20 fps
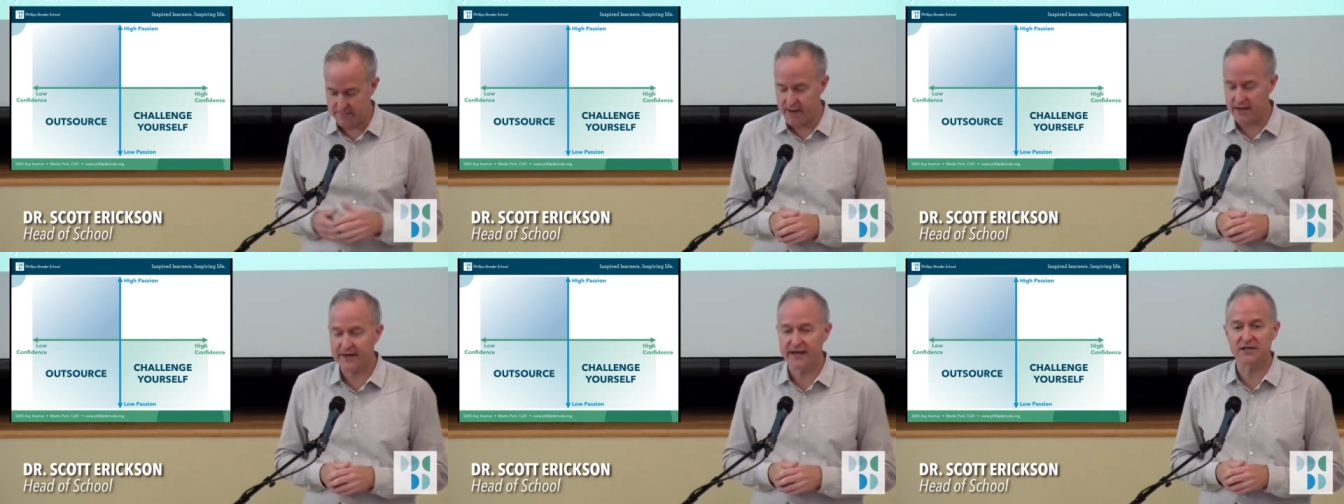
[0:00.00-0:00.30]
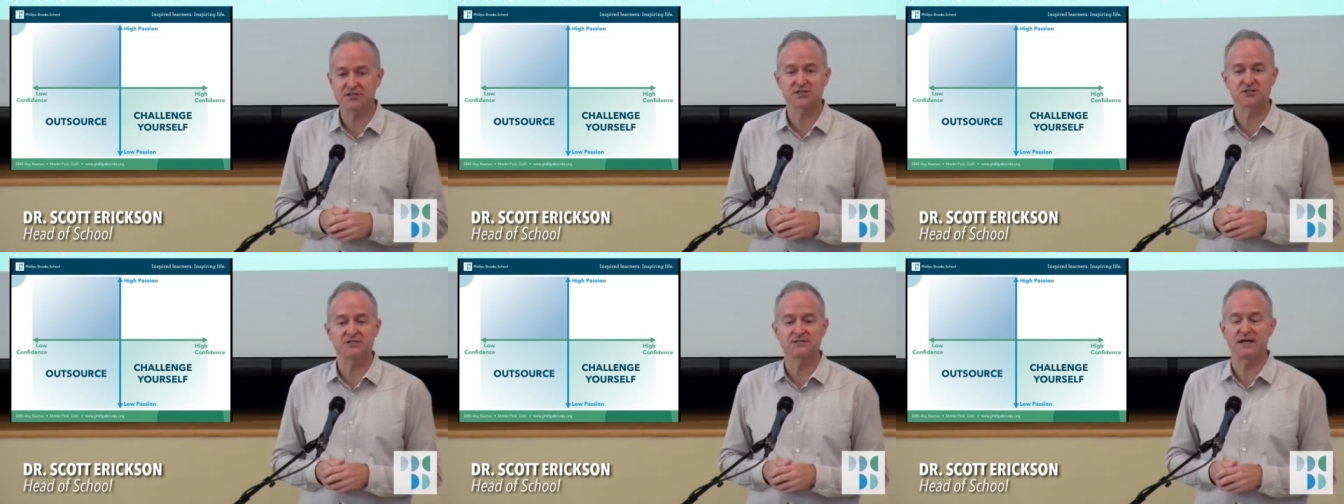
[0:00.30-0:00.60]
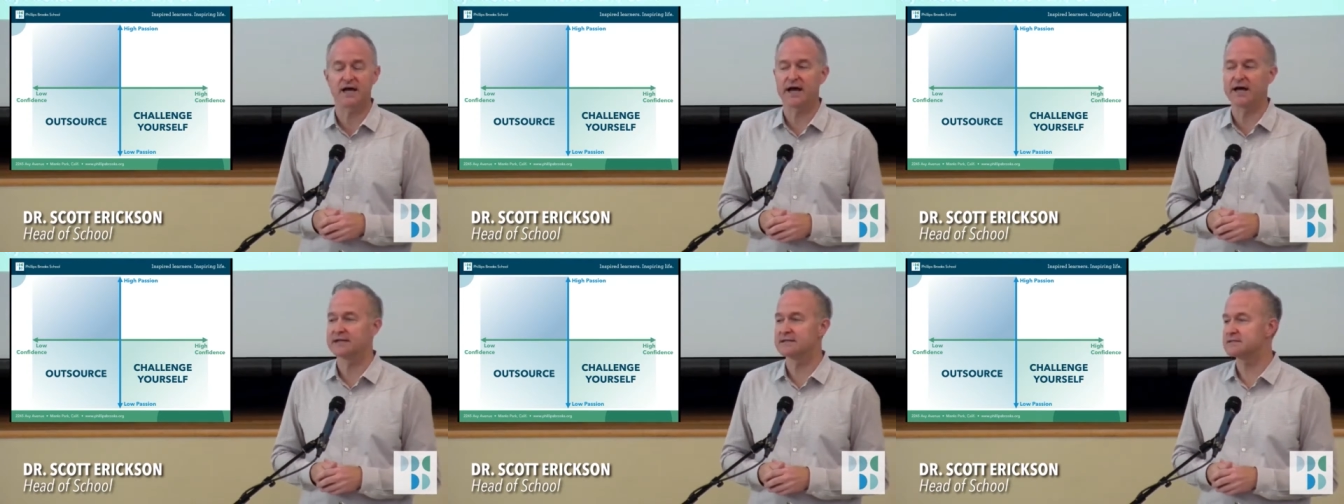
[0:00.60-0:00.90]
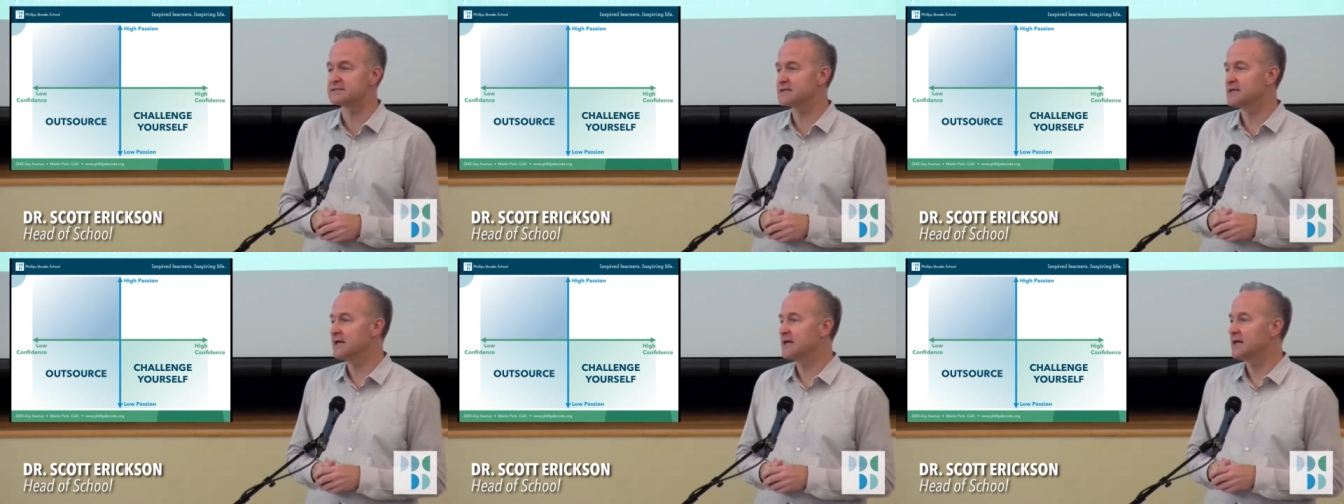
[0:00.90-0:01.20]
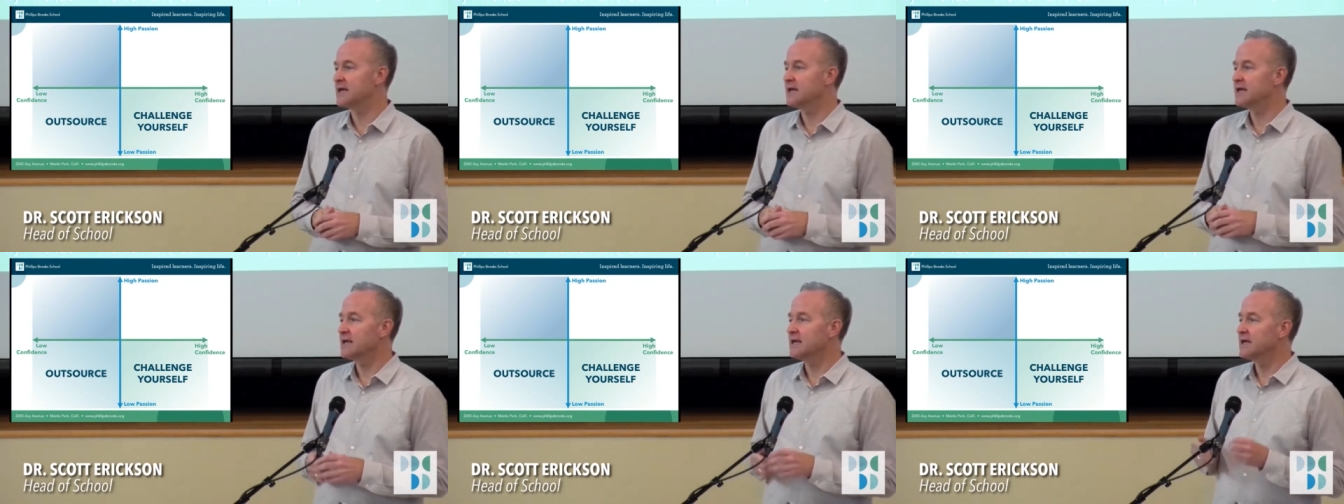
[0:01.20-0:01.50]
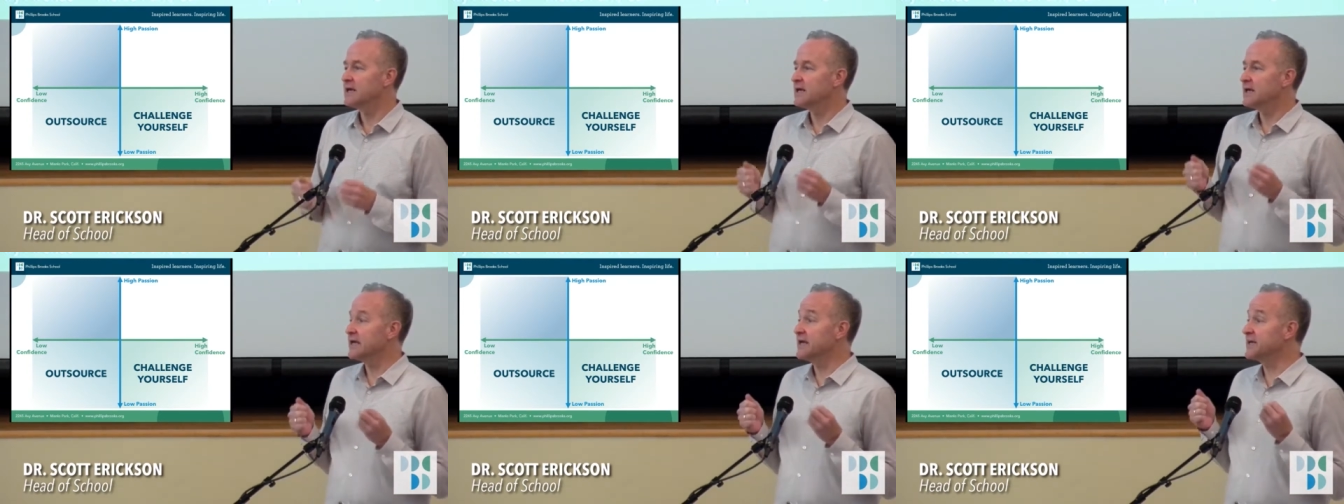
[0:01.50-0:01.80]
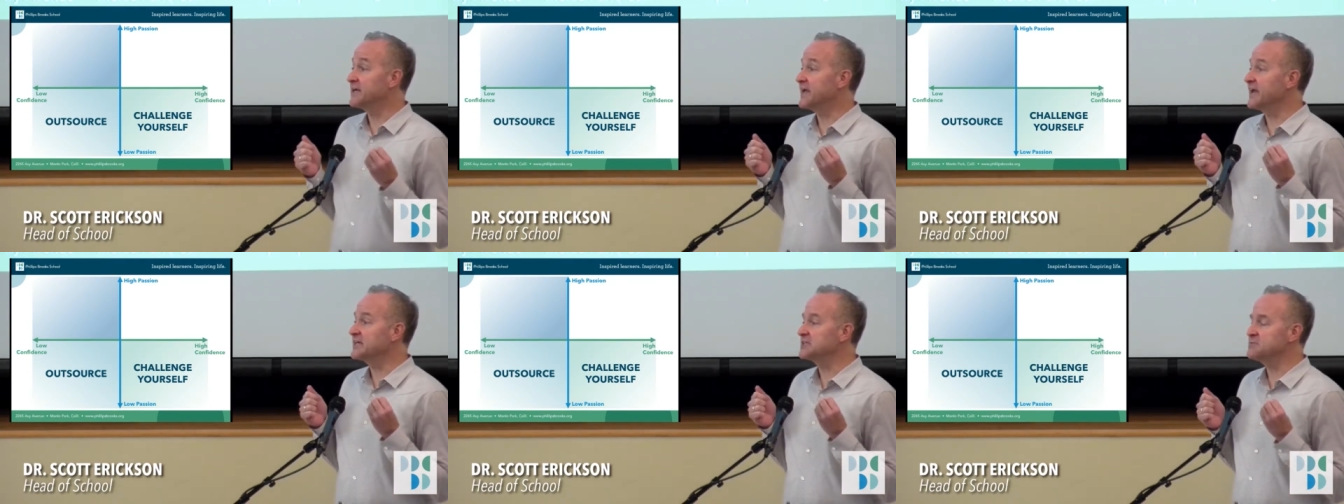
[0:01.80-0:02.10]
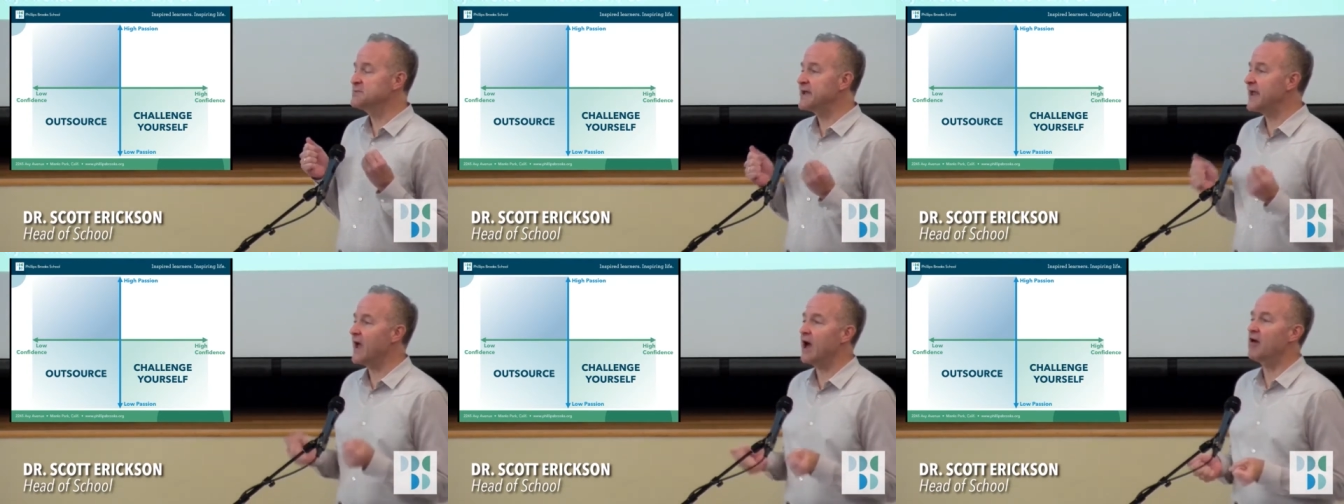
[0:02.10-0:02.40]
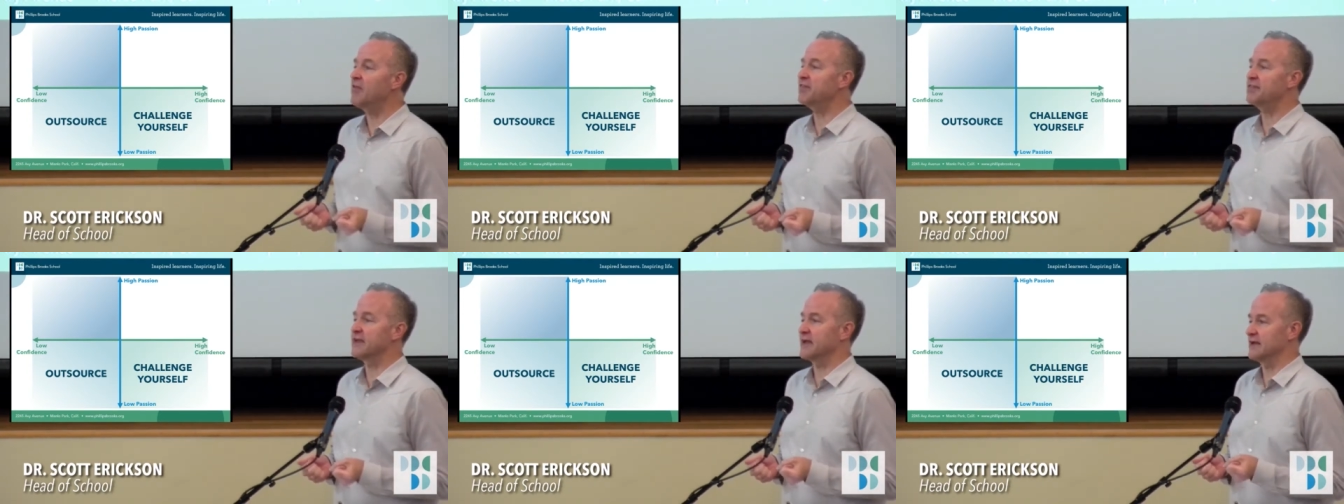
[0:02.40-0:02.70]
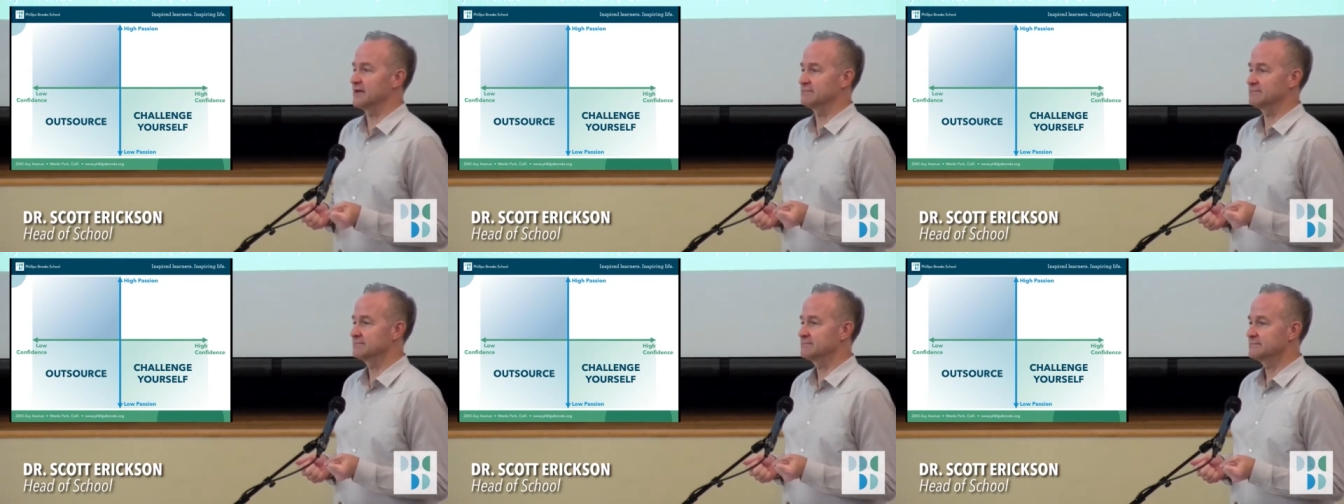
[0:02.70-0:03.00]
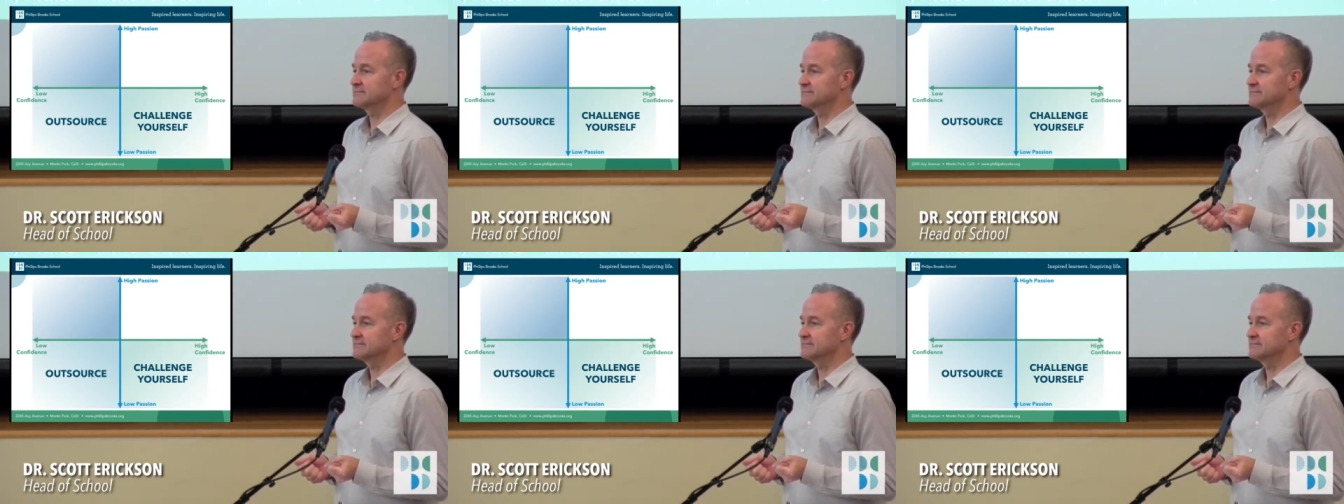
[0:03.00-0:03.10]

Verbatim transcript: about exercise. It keeps me healthy.